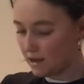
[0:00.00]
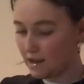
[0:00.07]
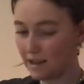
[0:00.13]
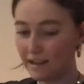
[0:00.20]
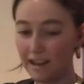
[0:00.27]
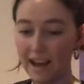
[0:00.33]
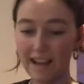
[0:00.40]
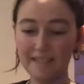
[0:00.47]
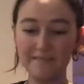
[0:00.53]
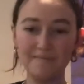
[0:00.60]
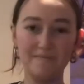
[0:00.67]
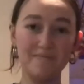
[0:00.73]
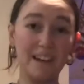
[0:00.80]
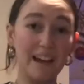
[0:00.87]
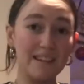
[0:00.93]
And yeah,
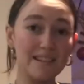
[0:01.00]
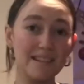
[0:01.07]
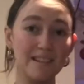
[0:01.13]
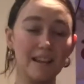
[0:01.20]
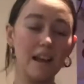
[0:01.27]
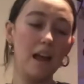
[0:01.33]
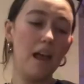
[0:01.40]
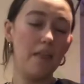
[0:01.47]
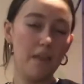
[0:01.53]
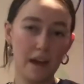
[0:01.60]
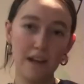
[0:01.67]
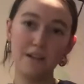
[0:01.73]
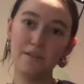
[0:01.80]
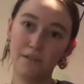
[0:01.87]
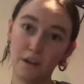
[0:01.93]
that's the
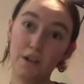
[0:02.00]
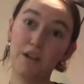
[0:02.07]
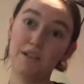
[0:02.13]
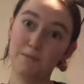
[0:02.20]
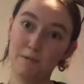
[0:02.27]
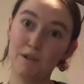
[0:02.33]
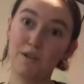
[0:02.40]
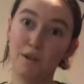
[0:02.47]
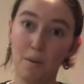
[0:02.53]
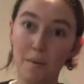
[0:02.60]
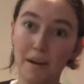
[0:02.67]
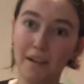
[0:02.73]
end of our Christmas shopping.